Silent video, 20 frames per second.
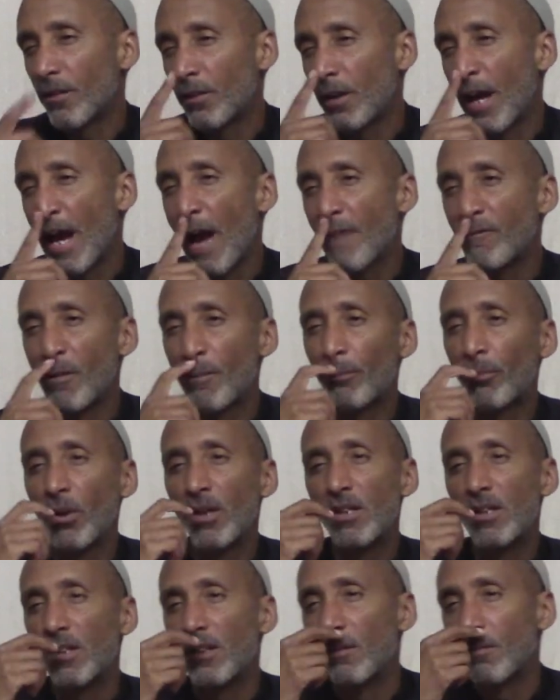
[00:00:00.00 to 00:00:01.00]
they have it
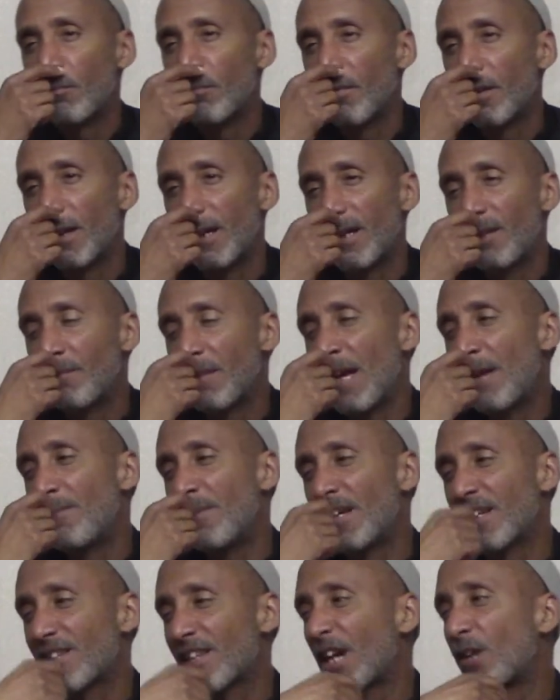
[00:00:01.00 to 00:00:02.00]
printed.
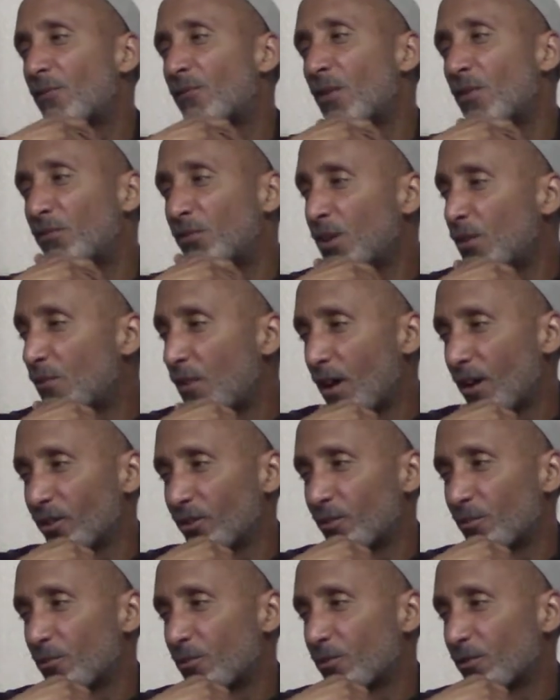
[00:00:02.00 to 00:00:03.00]
Maybe it's like 50
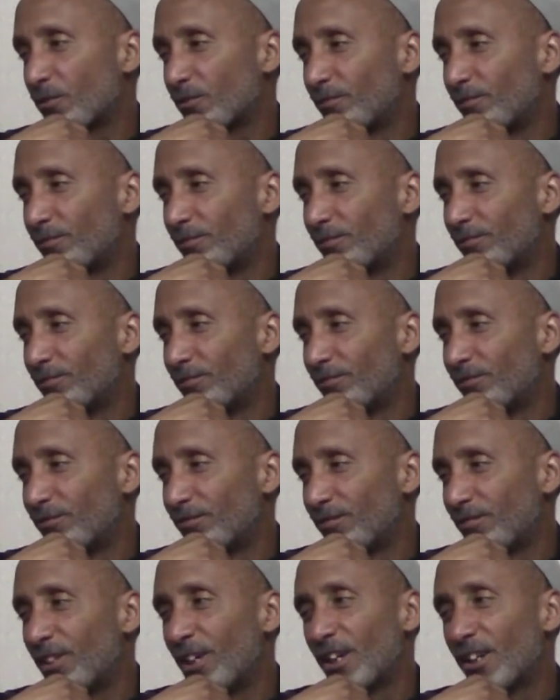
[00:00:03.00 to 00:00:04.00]
volumes.
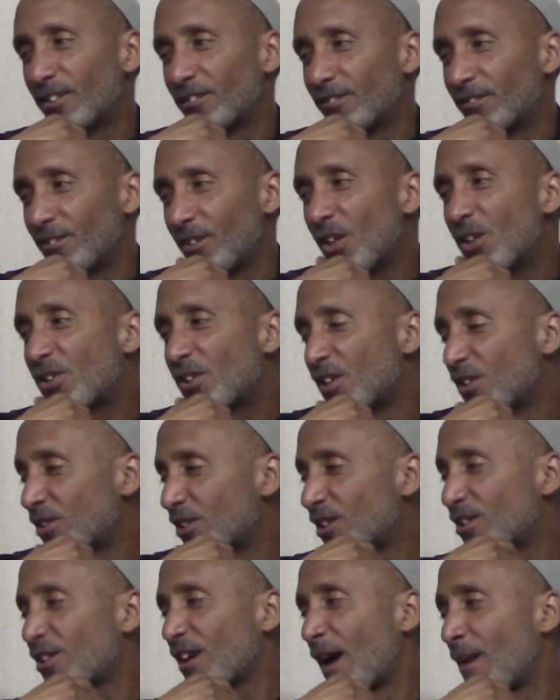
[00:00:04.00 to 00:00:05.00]
Yeah, this is
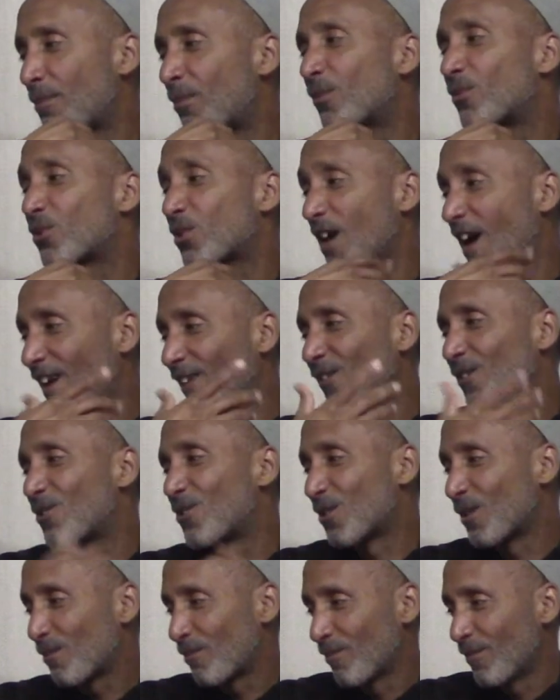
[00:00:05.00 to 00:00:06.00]
the type of
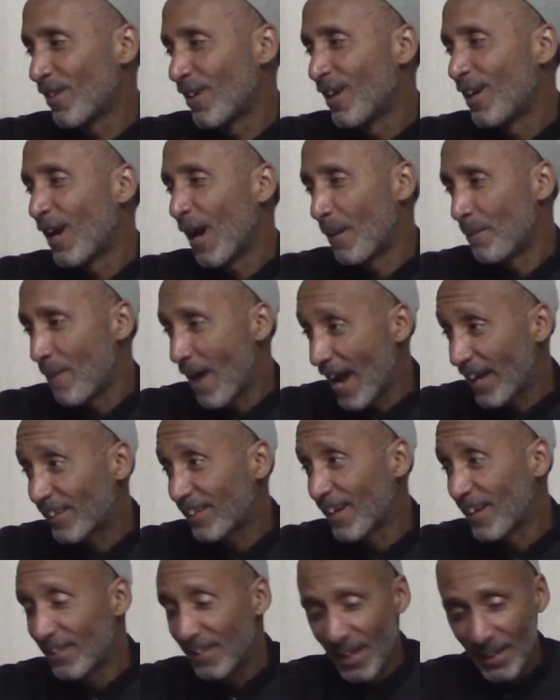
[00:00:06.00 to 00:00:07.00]
scholarship. And back
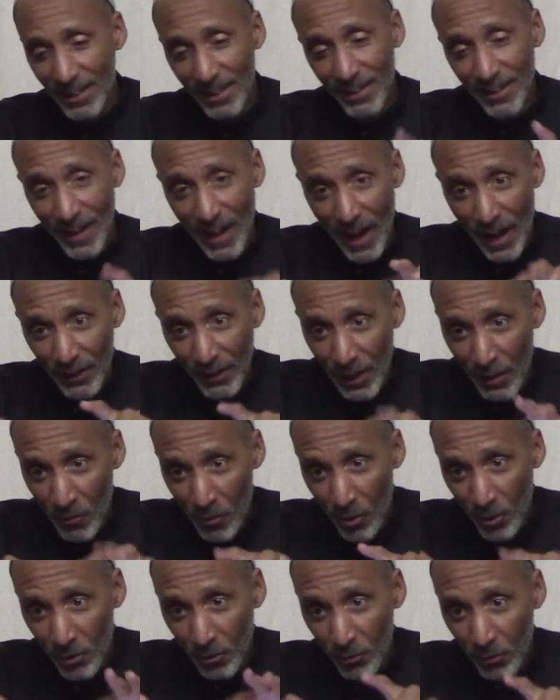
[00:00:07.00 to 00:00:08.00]
then they
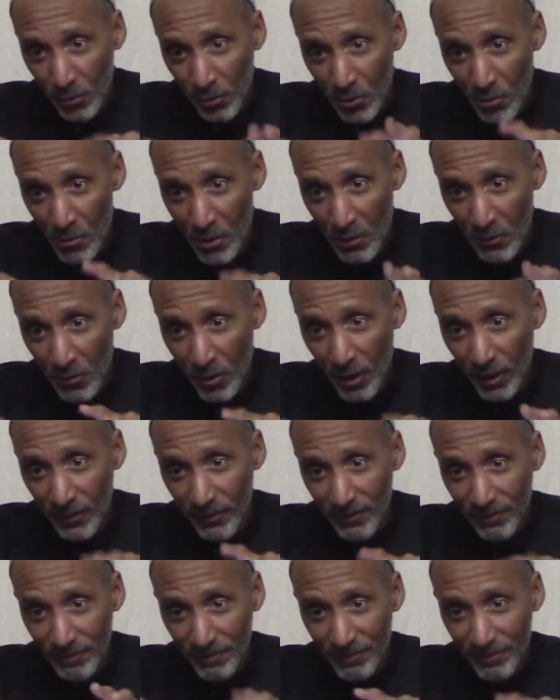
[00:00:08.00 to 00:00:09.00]
weren't doing what?